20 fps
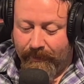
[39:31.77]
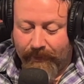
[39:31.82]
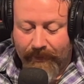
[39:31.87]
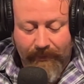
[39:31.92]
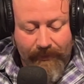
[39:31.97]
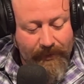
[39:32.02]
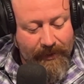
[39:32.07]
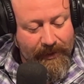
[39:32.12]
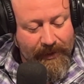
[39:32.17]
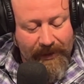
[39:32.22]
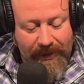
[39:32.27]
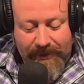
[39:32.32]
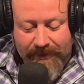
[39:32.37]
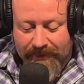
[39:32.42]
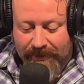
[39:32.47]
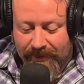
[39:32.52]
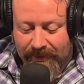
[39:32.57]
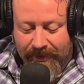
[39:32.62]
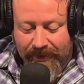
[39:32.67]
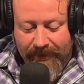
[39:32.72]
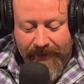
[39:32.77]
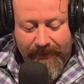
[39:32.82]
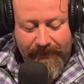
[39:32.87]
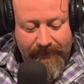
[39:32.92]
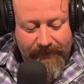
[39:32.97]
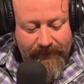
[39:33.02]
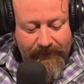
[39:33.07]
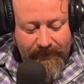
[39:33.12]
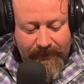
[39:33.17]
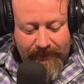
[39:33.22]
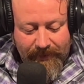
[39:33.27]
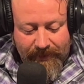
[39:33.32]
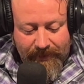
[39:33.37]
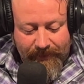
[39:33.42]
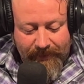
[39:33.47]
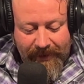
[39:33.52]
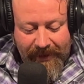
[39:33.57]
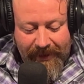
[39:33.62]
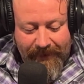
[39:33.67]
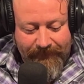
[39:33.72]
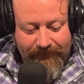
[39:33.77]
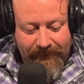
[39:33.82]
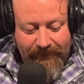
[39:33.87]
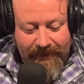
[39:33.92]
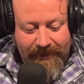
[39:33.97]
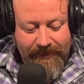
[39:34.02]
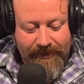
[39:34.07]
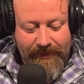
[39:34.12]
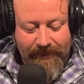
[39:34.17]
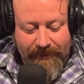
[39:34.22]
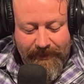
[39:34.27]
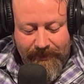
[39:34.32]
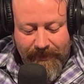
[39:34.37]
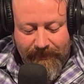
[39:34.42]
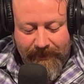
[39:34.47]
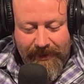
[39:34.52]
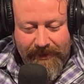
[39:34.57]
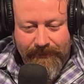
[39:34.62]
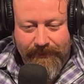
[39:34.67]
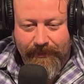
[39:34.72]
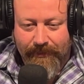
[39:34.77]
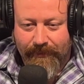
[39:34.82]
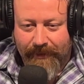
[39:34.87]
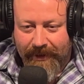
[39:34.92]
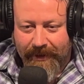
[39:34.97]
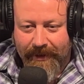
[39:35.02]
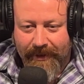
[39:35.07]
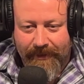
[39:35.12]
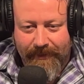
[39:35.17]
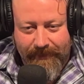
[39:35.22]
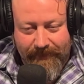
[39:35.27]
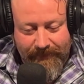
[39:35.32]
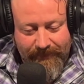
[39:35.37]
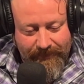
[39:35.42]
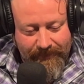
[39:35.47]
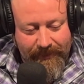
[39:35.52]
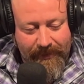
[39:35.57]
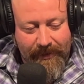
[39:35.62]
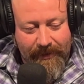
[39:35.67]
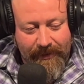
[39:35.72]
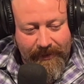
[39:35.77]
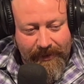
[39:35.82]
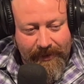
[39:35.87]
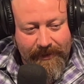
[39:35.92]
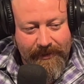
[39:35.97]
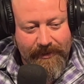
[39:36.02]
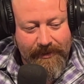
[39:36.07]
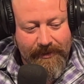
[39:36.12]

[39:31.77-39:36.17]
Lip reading: We're constantly, after this, there's no rest for the wicked on this.